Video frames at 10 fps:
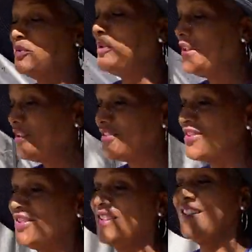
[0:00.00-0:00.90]
weeks
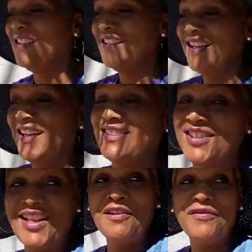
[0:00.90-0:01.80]

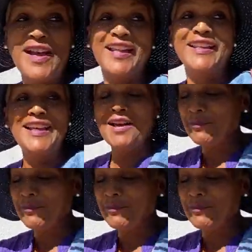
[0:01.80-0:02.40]
until I finally got